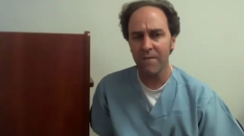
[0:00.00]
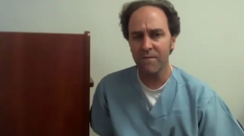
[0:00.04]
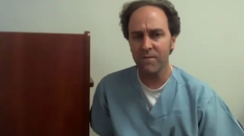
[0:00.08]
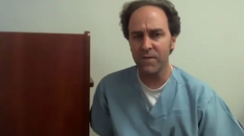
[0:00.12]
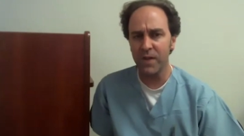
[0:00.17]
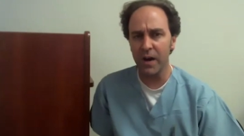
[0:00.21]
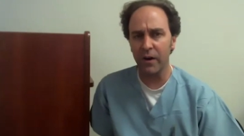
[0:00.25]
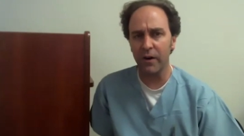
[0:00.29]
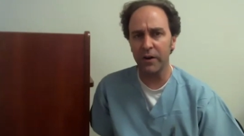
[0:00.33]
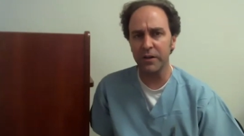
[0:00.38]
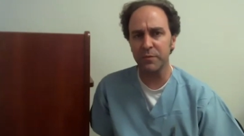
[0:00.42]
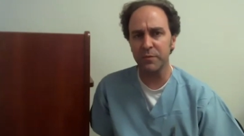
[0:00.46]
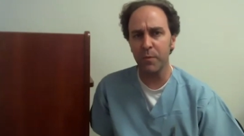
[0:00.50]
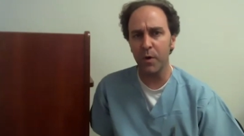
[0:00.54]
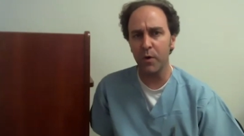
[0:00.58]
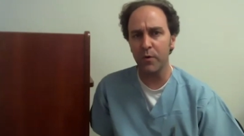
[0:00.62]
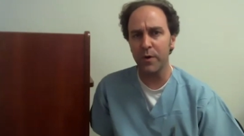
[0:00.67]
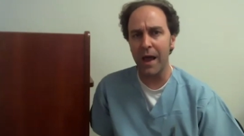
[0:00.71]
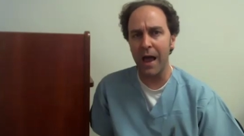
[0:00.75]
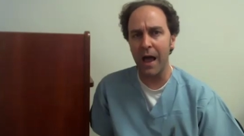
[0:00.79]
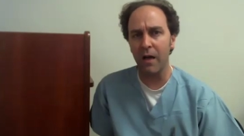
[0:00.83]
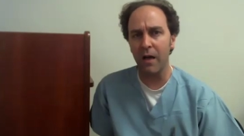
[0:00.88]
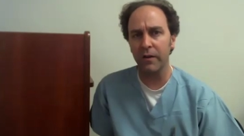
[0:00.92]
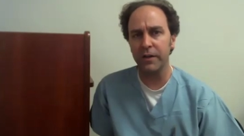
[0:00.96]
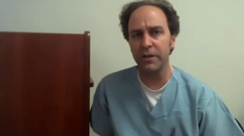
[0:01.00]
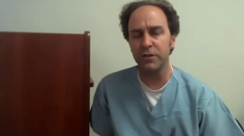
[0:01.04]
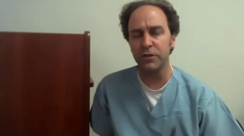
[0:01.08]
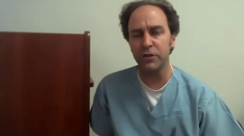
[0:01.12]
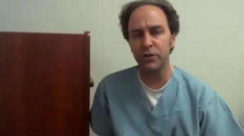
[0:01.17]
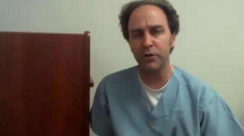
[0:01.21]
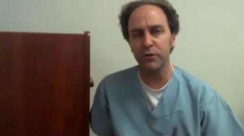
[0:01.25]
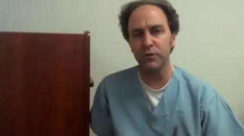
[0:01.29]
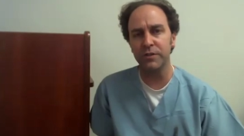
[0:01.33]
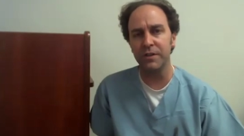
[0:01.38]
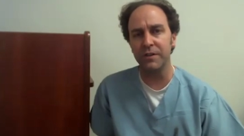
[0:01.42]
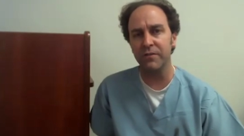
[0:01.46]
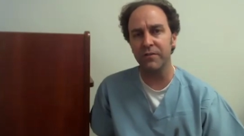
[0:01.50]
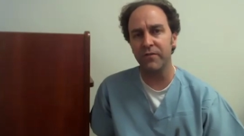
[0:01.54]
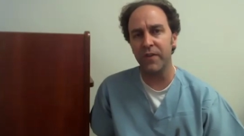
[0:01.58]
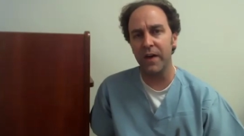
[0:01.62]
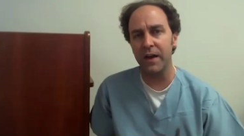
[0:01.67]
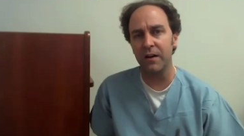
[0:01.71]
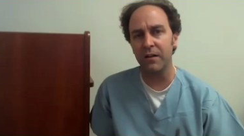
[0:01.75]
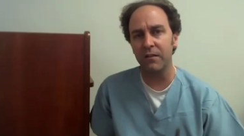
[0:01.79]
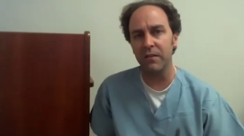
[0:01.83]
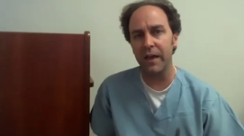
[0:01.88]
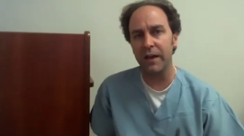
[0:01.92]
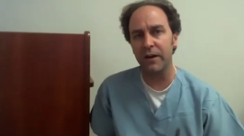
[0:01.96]
various modalities using
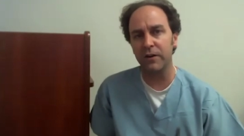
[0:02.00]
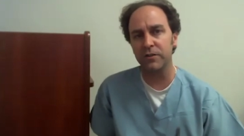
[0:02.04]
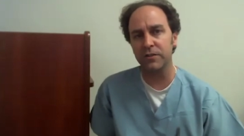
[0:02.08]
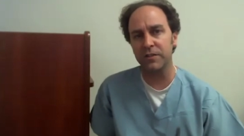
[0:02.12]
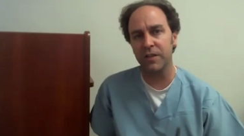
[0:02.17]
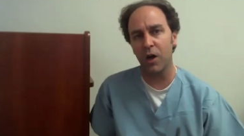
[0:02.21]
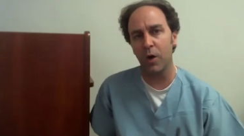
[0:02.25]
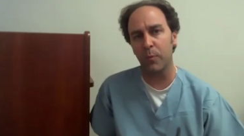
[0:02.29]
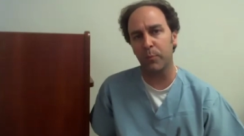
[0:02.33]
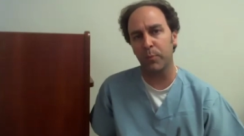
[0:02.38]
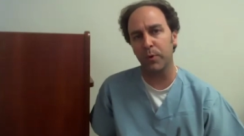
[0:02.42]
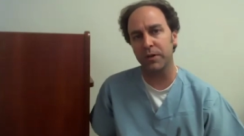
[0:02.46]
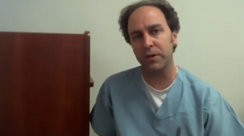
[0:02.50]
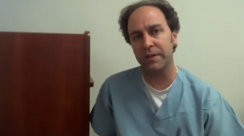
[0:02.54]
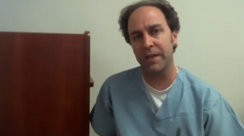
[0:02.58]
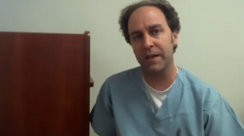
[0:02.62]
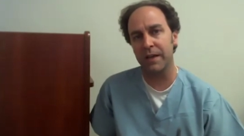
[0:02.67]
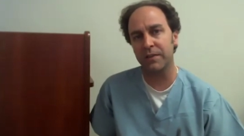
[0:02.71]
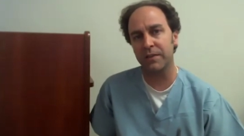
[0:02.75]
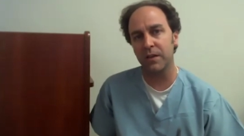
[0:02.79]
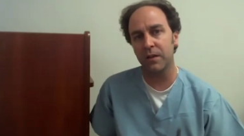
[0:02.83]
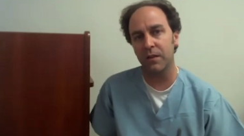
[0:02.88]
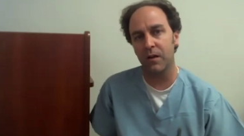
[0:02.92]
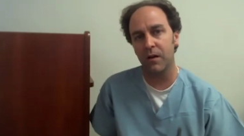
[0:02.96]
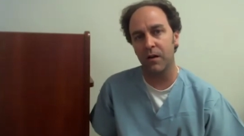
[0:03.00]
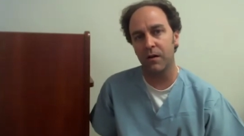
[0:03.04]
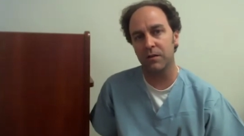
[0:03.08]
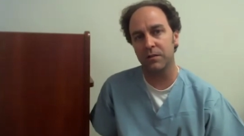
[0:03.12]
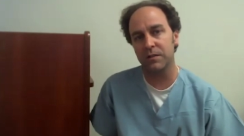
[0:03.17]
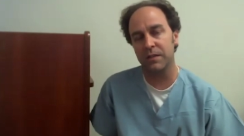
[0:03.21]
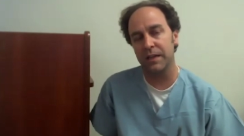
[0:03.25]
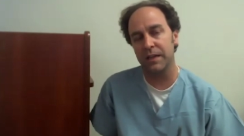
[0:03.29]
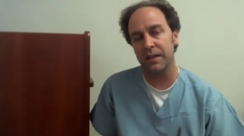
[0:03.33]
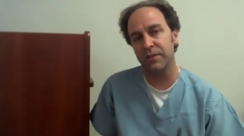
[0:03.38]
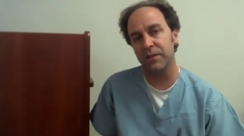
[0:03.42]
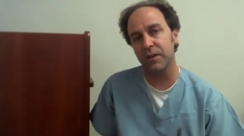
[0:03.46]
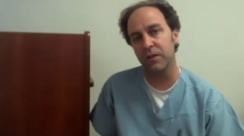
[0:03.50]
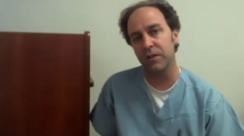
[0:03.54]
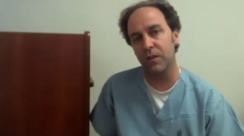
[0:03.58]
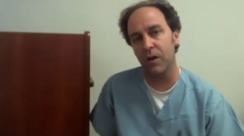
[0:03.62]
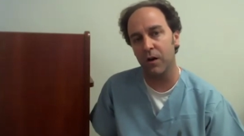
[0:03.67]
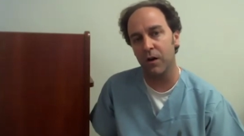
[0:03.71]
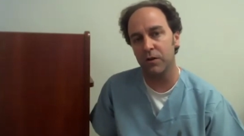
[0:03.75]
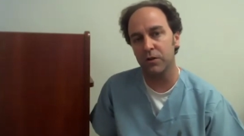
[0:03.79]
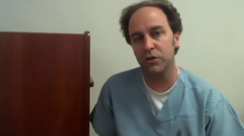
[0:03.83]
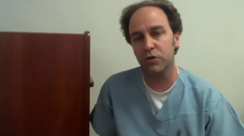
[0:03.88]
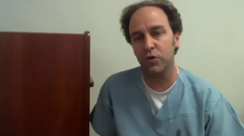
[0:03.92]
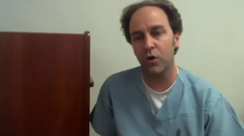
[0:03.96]
ventilators to help protect the lungs, get the
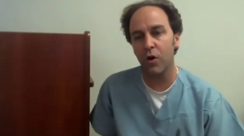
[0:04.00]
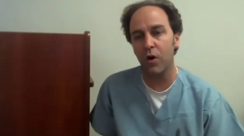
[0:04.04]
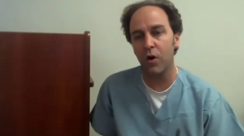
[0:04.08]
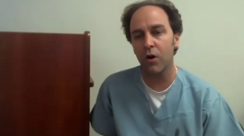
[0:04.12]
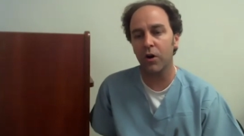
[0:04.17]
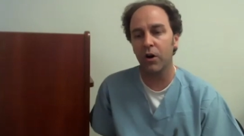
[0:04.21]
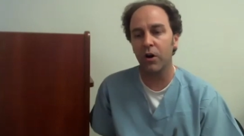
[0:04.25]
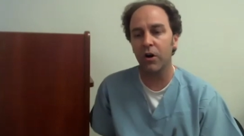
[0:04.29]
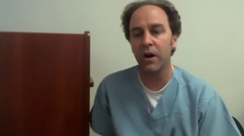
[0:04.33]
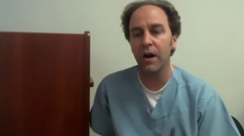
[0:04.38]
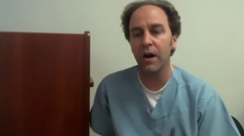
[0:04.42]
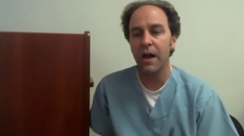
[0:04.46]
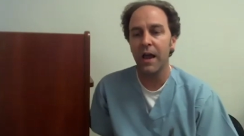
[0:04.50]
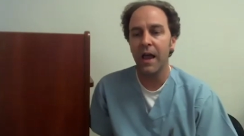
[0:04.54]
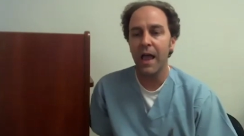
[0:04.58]
lungs stronger,